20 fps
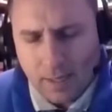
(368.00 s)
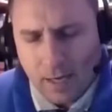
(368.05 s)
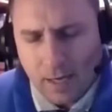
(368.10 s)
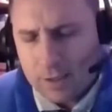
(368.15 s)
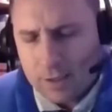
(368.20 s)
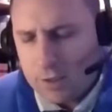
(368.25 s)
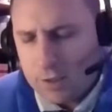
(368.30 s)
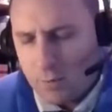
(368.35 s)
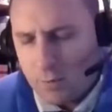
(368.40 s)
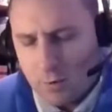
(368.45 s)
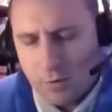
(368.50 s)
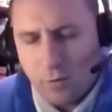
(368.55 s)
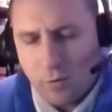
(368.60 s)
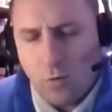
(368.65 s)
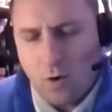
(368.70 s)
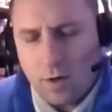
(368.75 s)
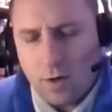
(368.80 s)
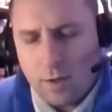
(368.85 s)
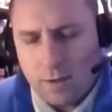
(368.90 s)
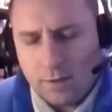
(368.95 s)
God, you are the
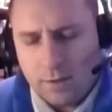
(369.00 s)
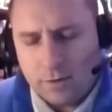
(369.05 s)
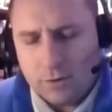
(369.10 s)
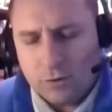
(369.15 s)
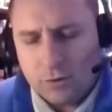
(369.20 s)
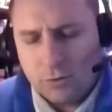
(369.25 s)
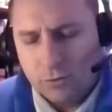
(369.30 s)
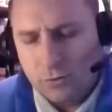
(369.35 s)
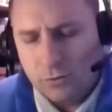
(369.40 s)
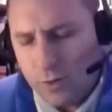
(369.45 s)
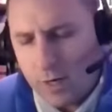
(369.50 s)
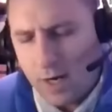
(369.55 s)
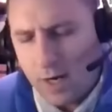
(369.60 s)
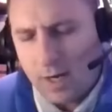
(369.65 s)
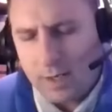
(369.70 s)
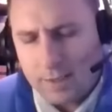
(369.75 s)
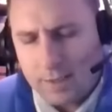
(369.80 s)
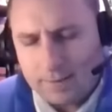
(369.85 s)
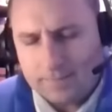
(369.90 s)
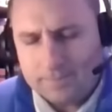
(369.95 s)
one true
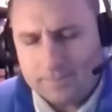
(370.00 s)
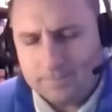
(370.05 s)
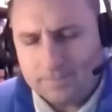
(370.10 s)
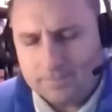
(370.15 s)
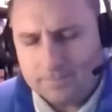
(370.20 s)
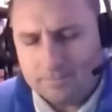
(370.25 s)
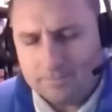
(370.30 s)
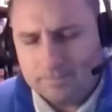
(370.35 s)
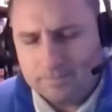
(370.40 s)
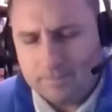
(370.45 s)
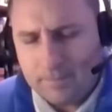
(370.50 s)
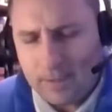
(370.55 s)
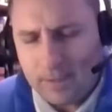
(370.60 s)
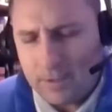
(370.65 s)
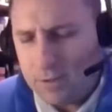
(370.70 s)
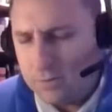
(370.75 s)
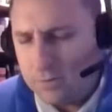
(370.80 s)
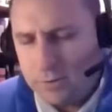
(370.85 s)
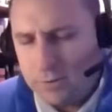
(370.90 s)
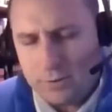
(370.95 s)
God,
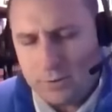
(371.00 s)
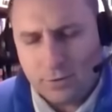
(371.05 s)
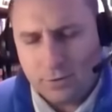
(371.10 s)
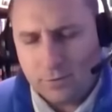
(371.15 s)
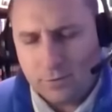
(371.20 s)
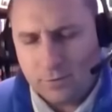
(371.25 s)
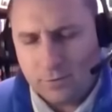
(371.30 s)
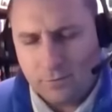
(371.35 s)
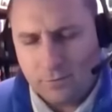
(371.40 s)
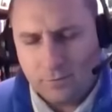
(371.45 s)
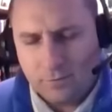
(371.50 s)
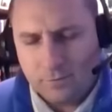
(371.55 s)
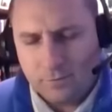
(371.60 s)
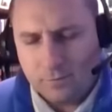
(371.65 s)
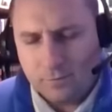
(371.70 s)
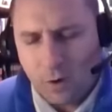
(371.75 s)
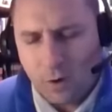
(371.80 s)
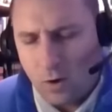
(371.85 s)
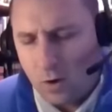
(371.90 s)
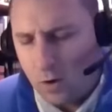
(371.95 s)
and you deserve
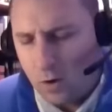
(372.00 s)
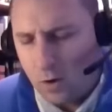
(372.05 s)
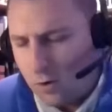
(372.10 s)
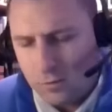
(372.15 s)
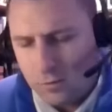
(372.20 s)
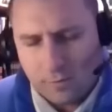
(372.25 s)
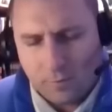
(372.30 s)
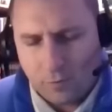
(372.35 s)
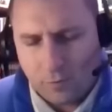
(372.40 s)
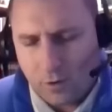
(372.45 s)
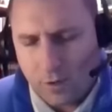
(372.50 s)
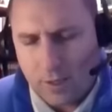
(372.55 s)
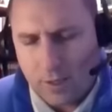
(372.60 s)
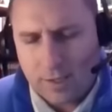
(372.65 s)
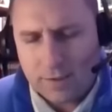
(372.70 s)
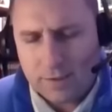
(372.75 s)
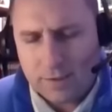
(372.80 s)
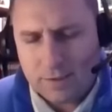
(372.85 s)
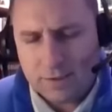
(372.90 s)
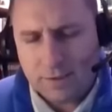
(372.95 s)
all the
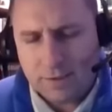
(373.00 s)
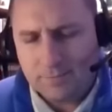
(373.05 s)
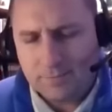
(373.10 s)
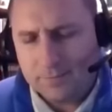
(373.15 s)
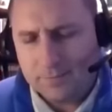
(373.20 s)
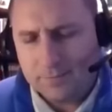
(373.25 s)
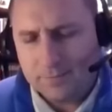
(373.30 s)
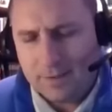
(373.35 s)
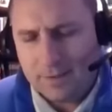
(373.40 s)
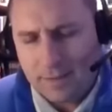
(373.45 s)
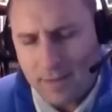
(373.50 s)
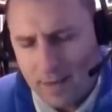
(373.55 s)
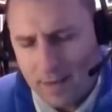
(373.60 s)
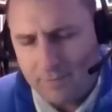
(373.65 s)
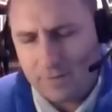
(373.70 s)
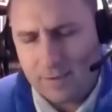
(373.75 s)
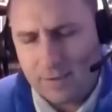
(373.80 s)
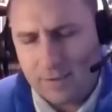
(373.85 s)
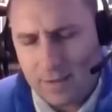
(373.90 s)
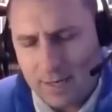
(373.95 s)
praise in
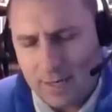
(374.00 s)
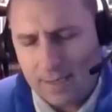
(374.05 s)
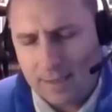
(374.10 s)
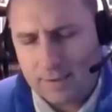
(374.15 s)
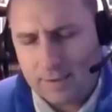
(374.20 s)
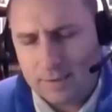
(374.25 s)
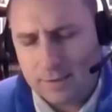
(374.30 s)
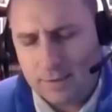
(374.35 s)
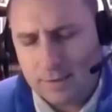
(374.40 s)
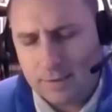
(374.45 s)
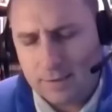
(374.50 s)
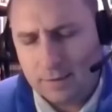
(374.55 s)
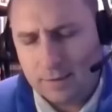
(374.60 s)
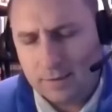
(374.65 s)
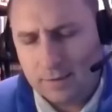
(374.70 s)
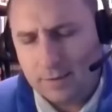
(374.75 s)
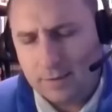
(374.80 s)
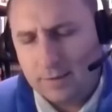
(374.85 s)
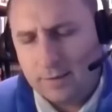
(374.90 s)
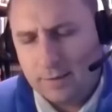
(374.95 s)
heaven and
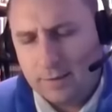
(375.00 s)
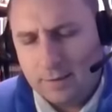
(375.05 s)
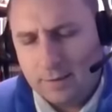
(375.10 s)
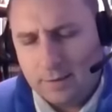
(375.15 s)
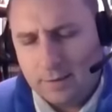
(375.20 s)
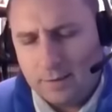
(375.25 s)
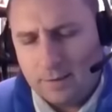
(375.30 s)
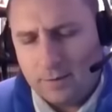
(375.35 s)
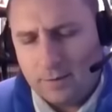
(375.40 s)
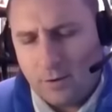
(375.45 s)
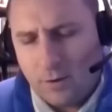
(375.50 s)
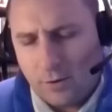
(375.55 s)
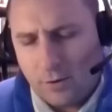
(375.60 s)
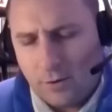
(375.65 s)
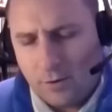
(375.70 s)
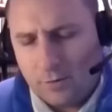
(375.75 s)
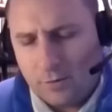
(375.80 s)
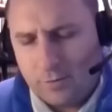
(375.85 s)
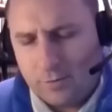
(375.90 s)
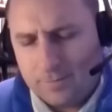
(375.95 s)
on
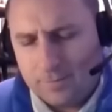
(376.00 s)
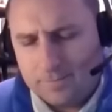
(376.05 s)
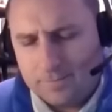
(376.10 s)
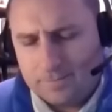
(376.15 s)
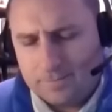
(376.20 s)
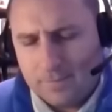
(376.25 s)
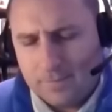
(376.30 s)
earth.